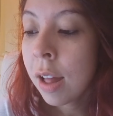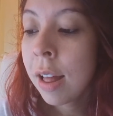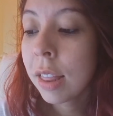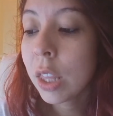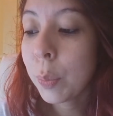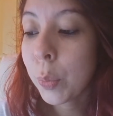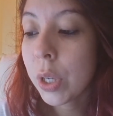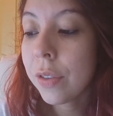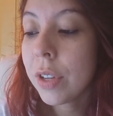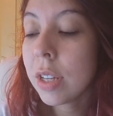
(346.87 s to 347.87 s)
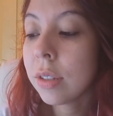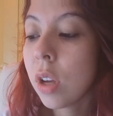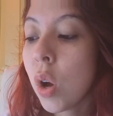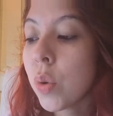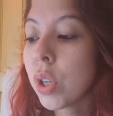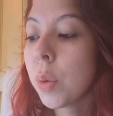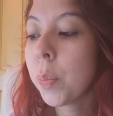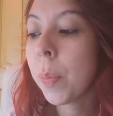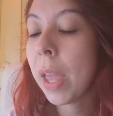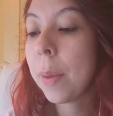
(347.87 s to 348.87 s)
The previous owner
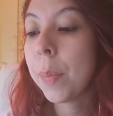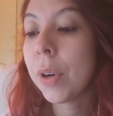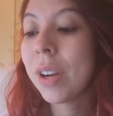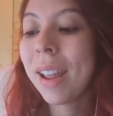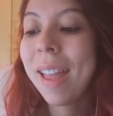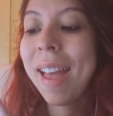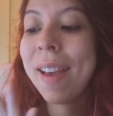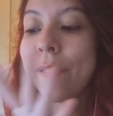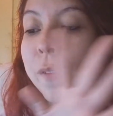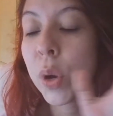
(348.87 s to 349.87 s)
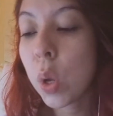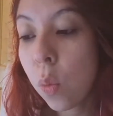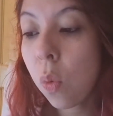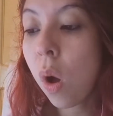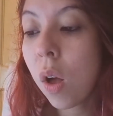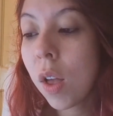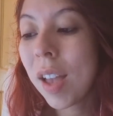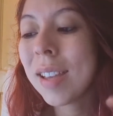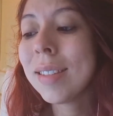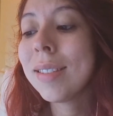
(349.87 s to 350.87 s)
papered every wall
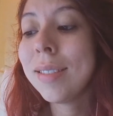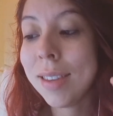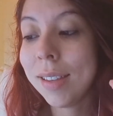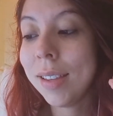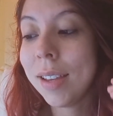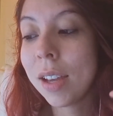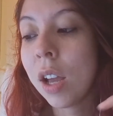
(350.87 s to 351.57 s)
and ceiling.